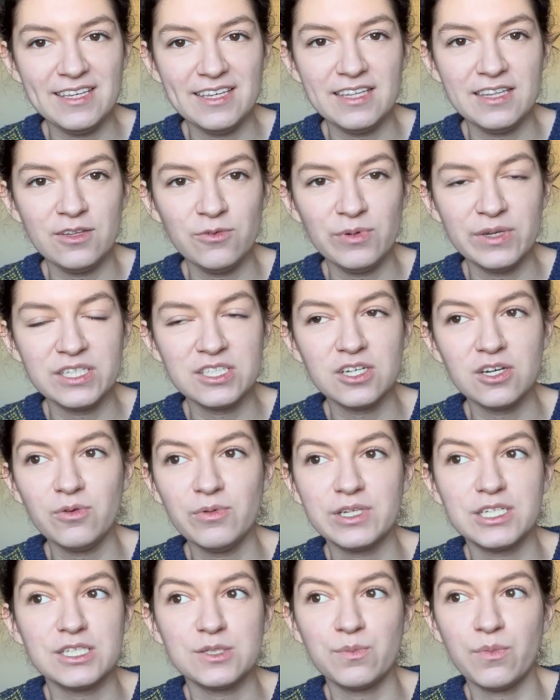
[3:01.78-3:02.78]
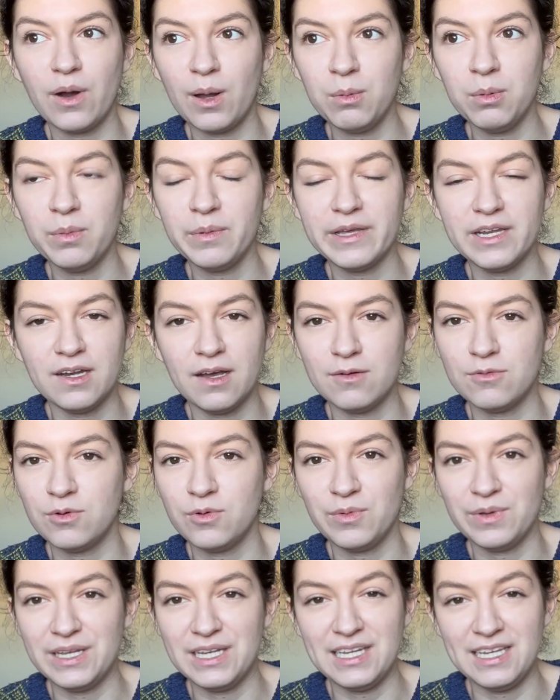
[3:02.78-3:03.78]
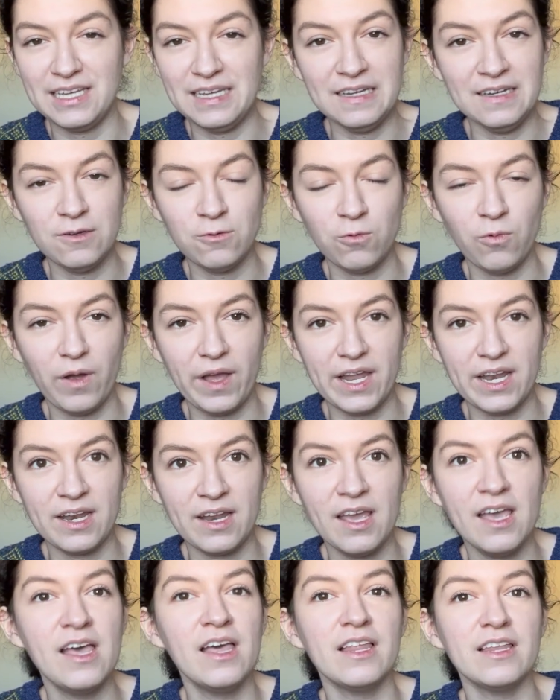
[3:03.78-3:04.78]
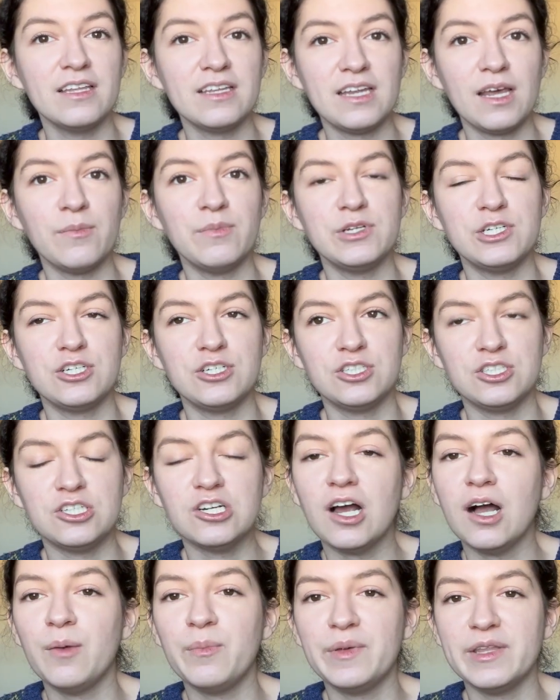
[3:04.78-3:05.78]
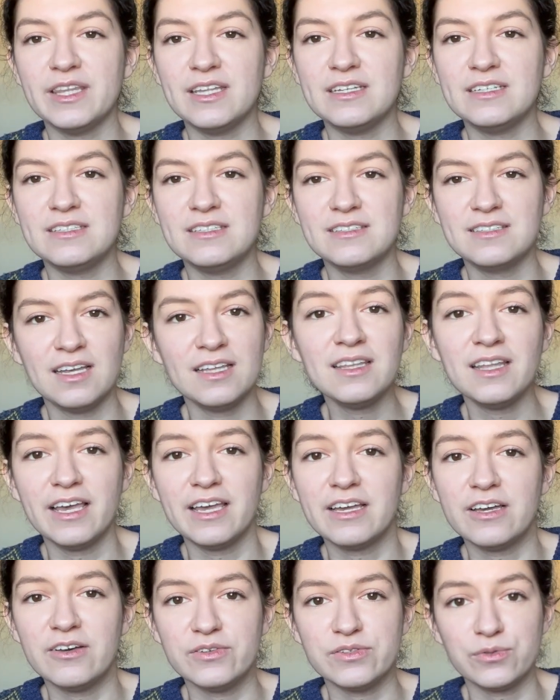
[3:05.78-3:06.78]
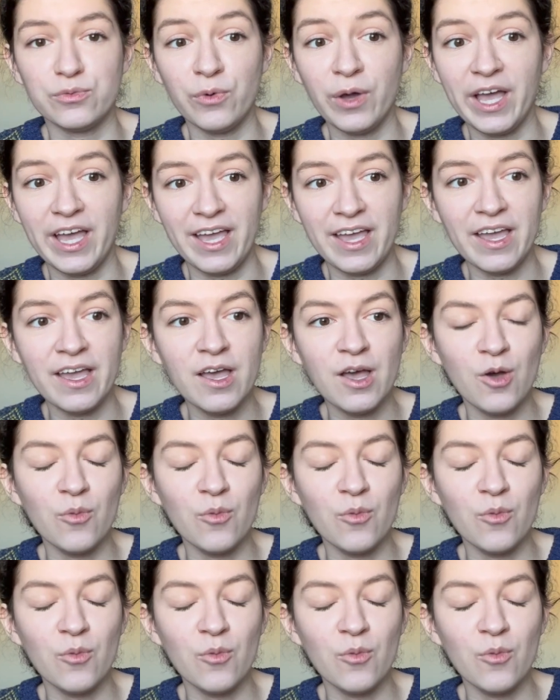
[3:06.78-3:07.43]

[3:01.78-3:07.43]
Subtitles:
in the winter, which is probably not what we need when the temperatures drop and the sunlight goes away,